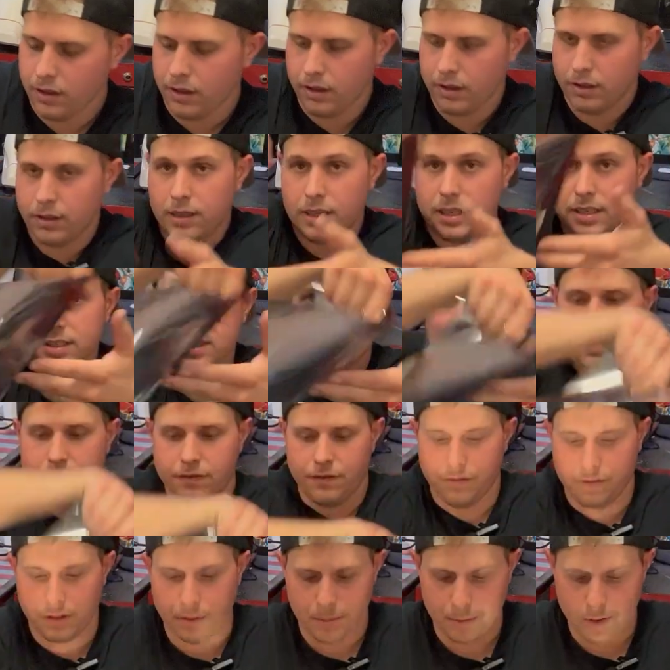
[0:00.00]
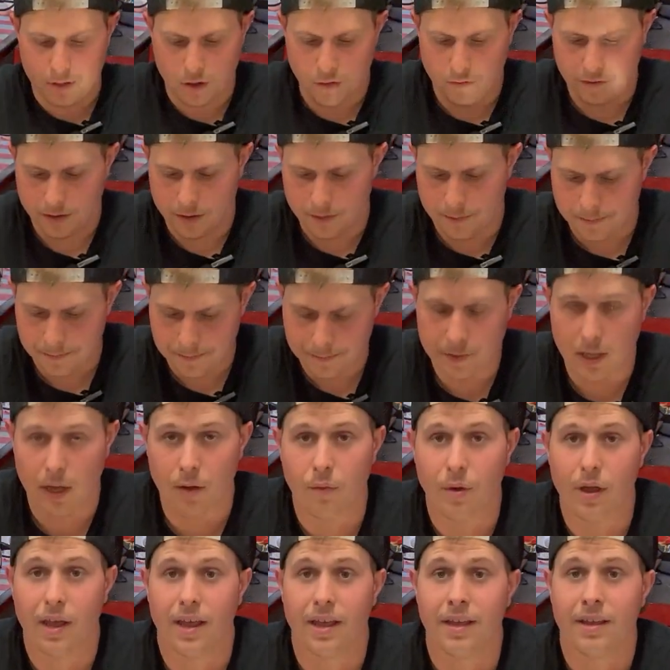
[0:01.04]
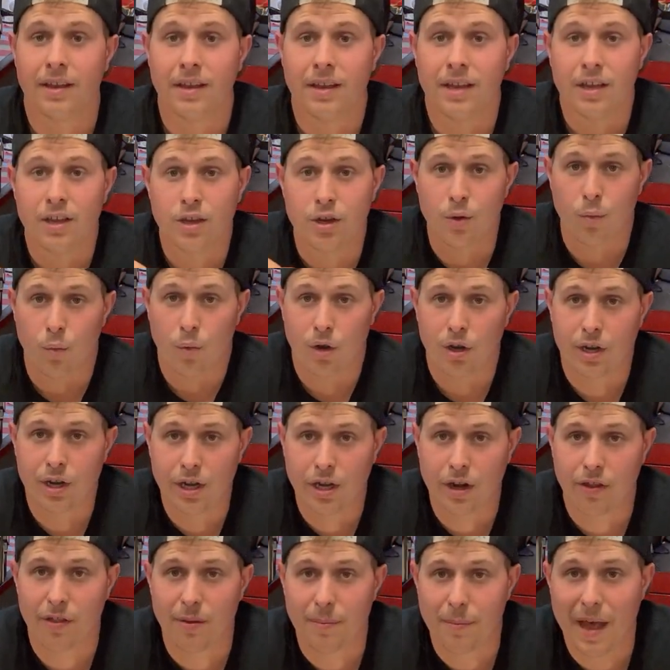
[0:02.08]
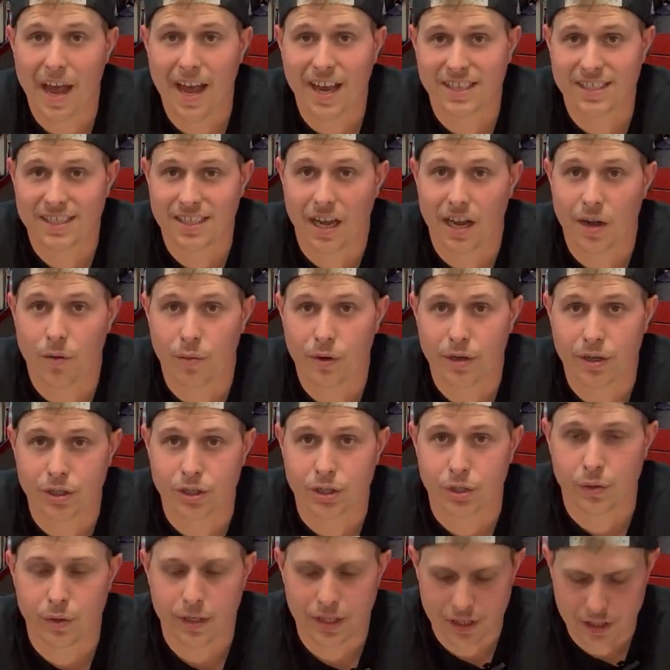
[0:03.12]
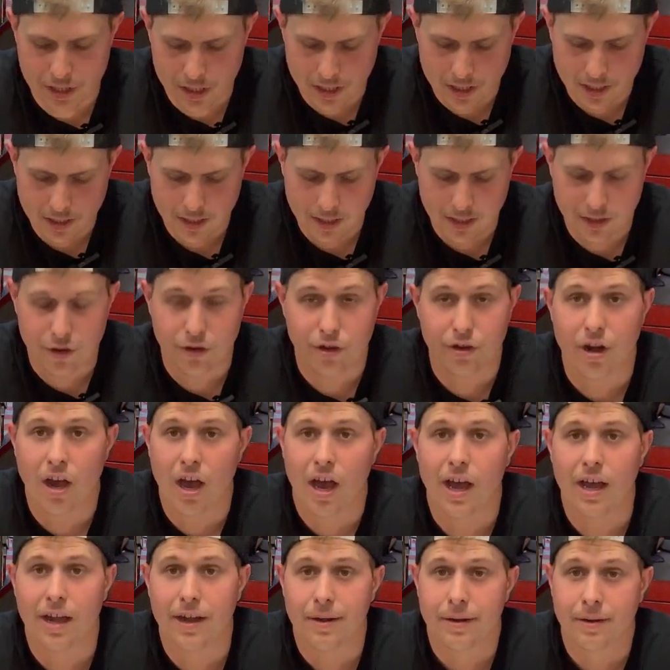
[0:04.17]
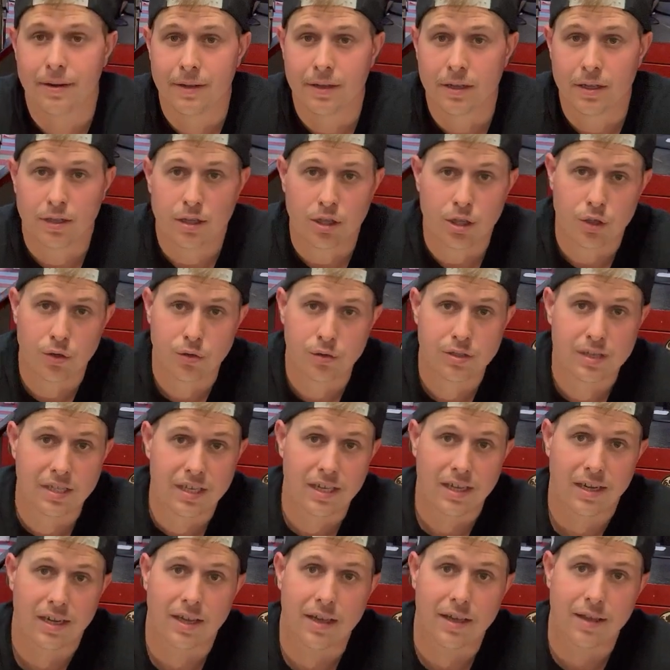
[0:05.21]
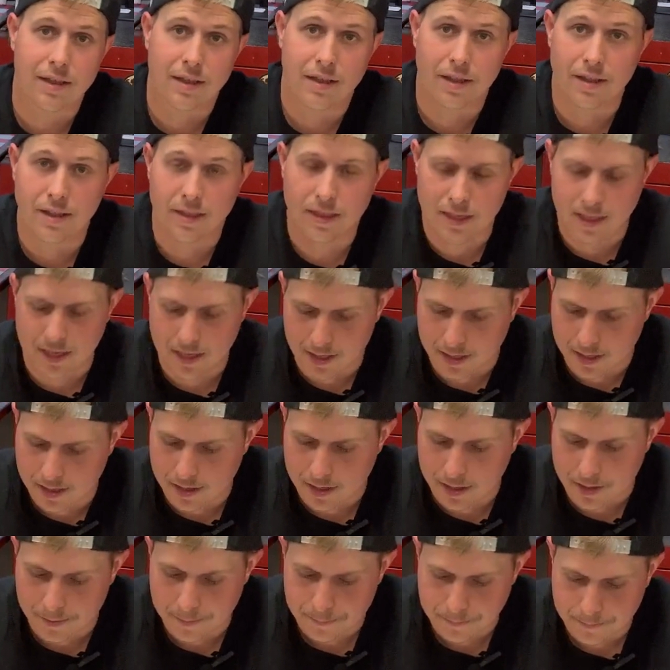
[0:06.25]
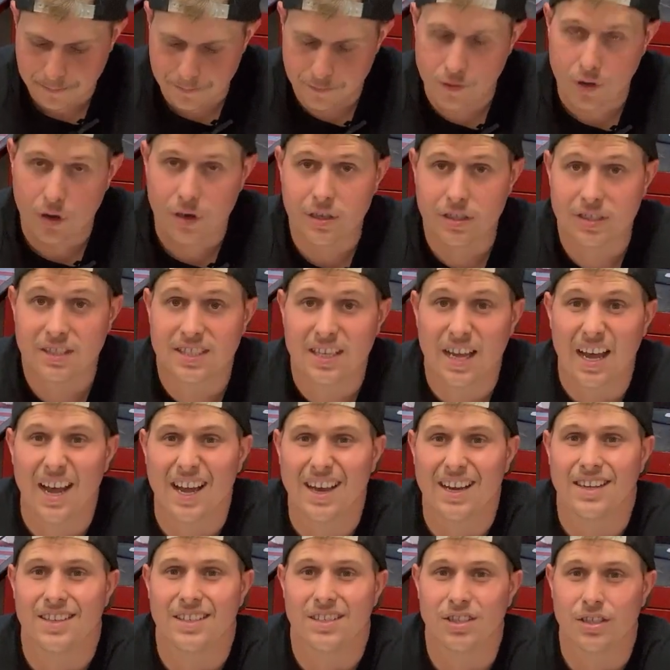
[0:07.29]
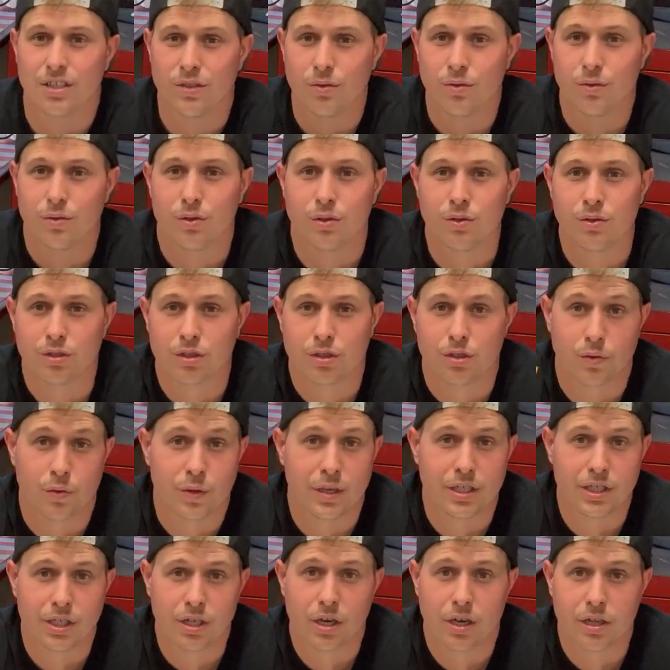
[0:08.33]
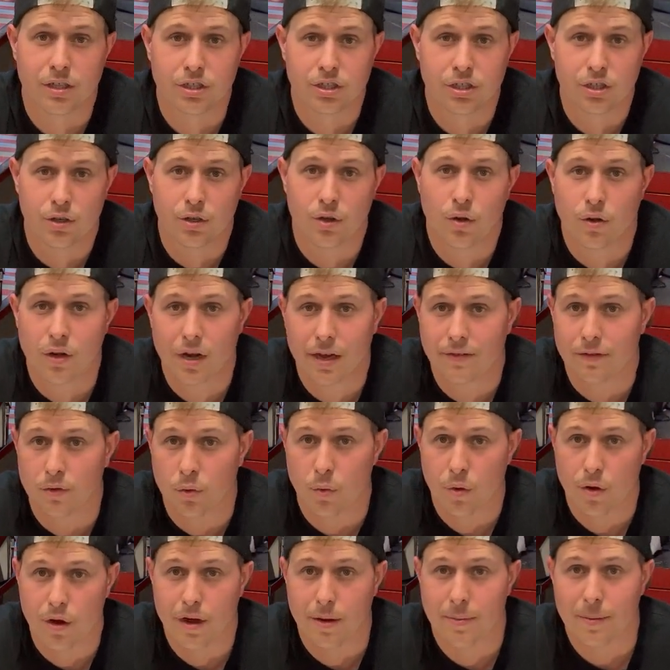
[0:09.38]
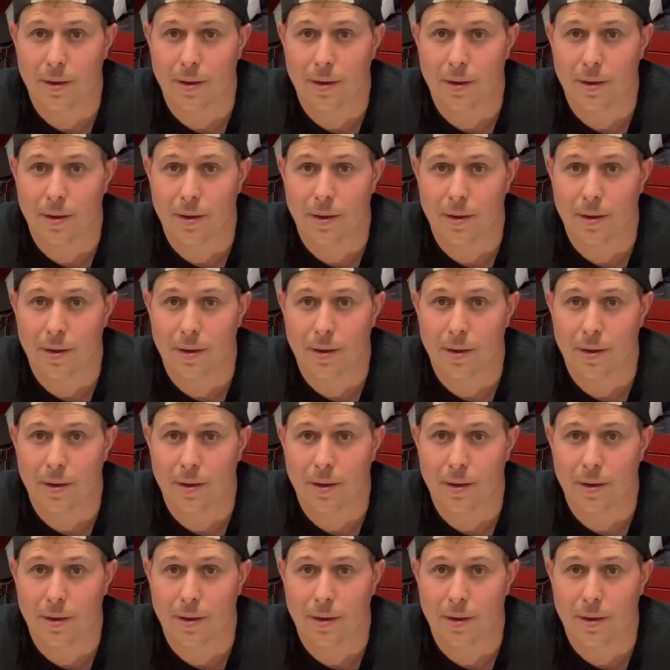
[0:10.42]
this and flip it over. That way you're working on the back side when you're squeegeeing and you're not using the front side to use the squeegee on, so you don't have to worry